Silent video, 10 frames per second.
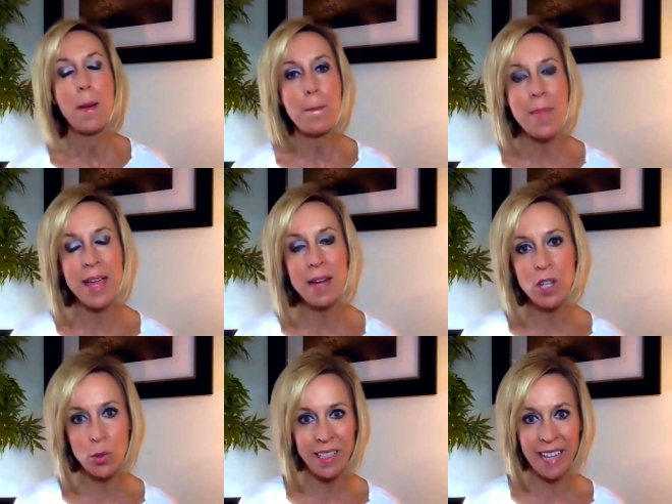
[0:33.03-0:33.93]
Men
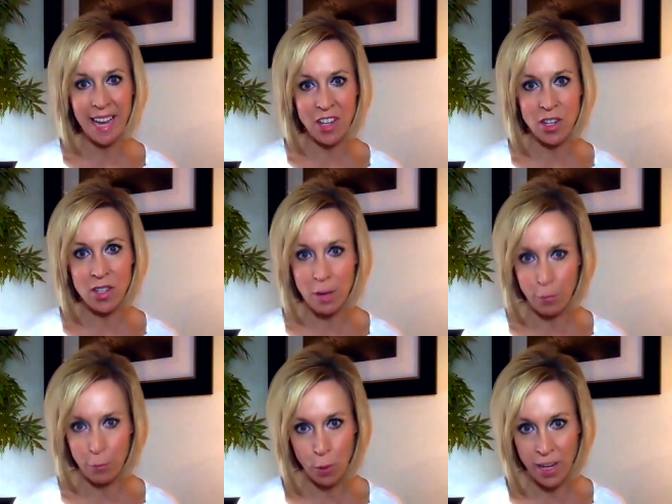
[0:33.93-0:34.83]
between the ages
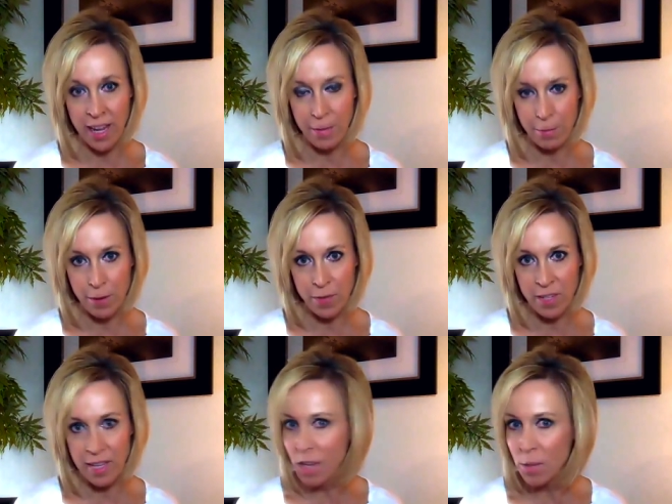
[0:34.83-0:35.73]
of 40 and
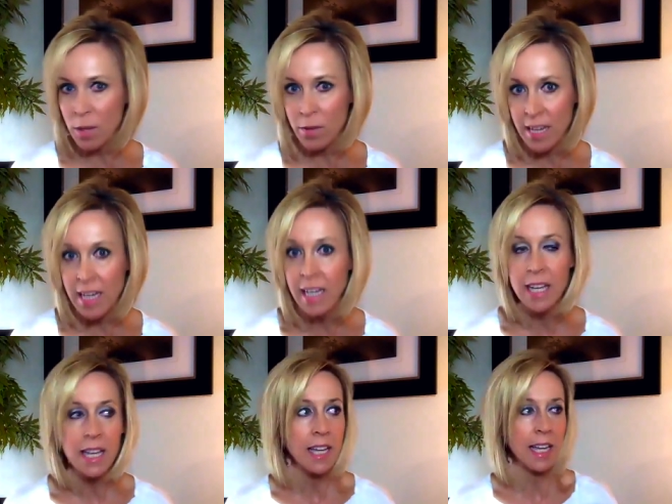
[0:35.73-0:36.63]
50.
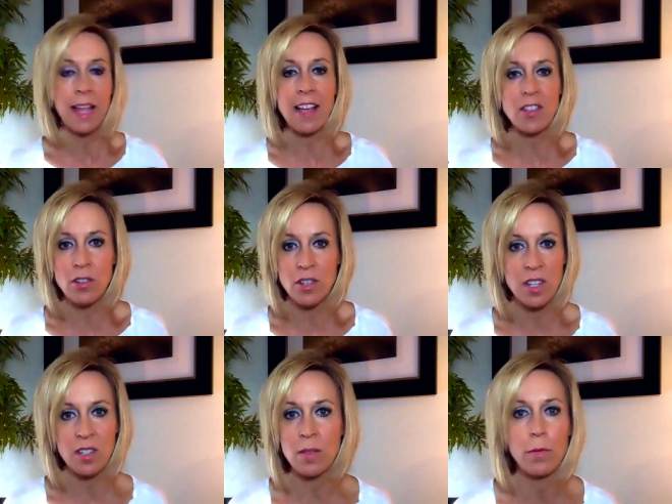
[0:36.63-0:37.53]
HPV can last in your
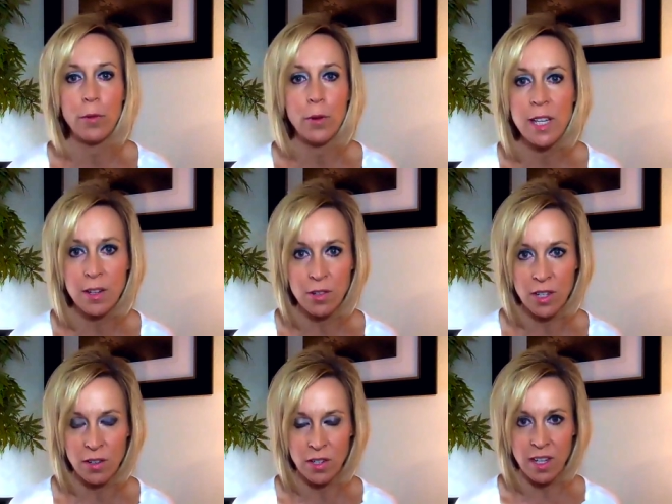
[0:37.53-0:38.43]
system for
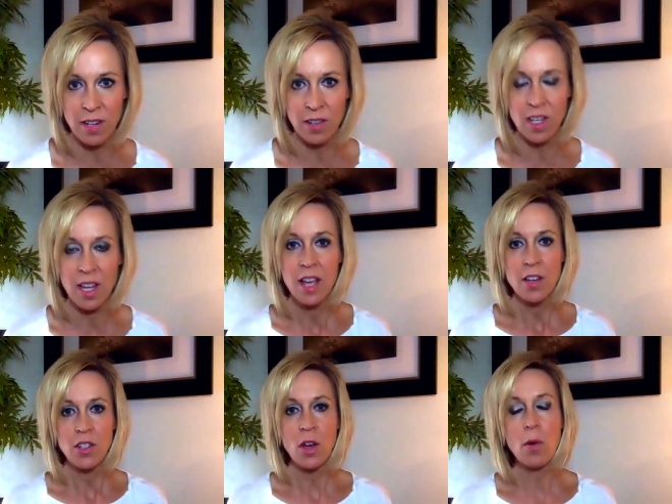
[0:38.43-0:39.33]
years and years and years.
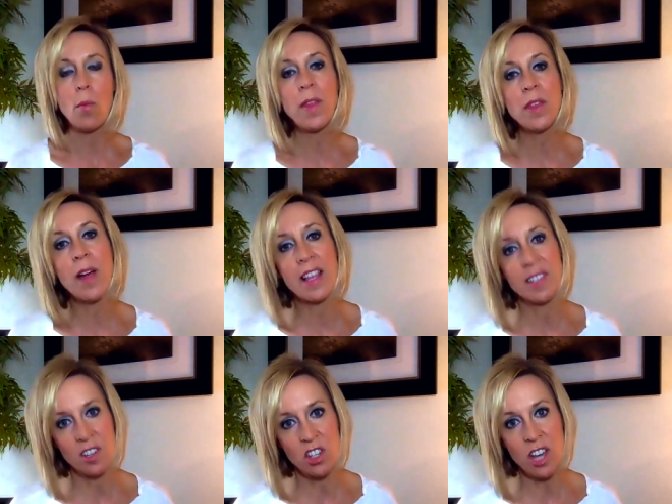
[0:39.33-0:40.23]
So, what they're
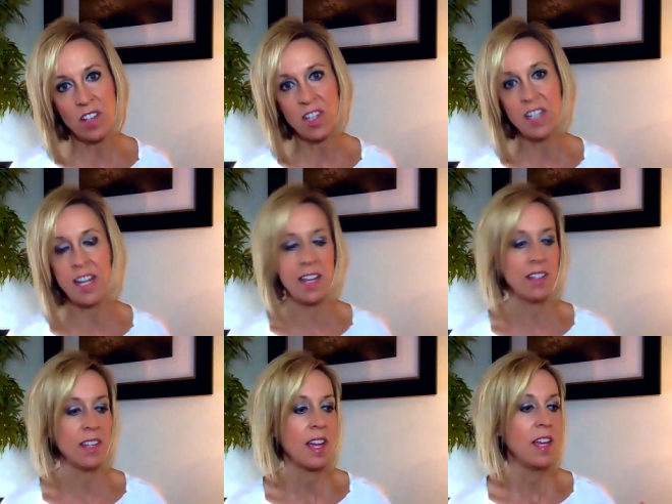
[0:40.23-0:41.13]
suggesting
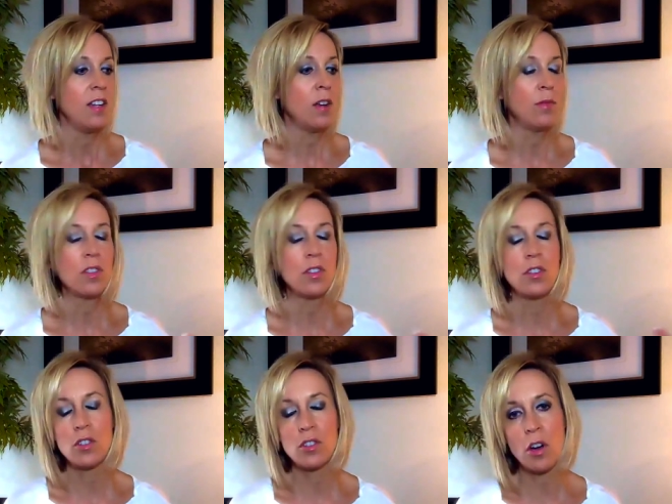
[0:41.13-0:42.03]
is, you know, to
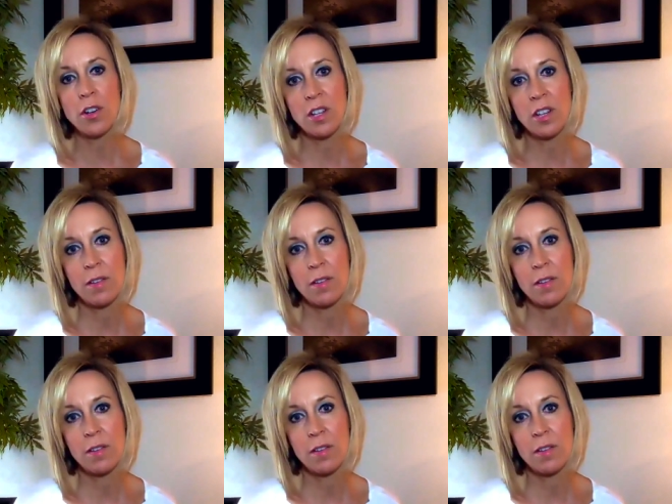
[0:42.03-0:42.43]
start